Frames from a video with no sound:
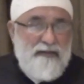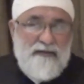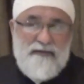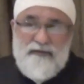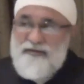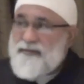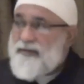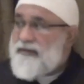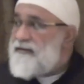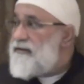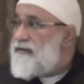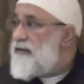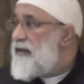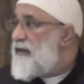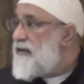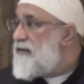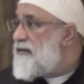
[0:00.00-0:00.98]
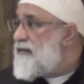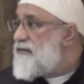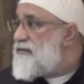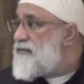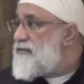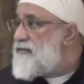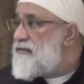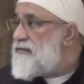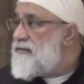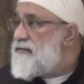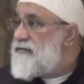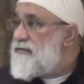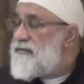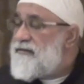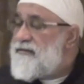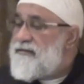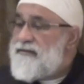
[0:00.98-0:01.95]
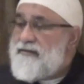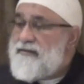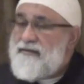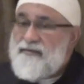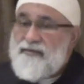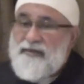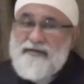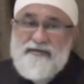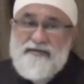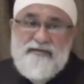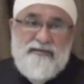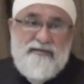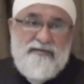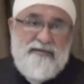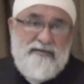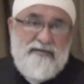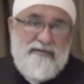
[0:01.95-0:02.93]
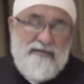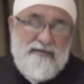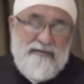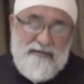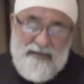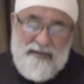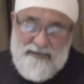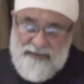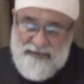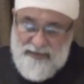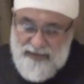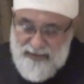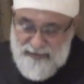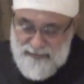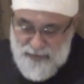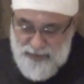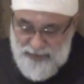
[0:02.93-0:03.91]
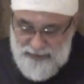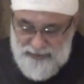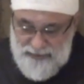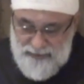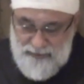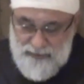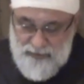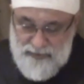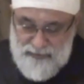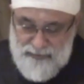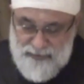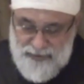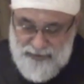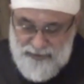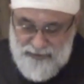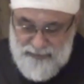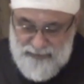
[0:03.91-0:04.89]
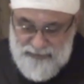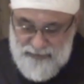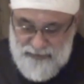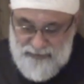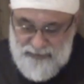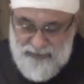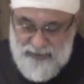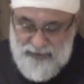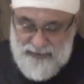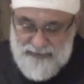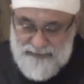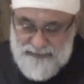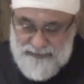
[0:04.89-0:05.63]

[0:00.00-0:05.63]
Respected elders, brothers and sisters, Assalamu alaikum wa rahmatullah.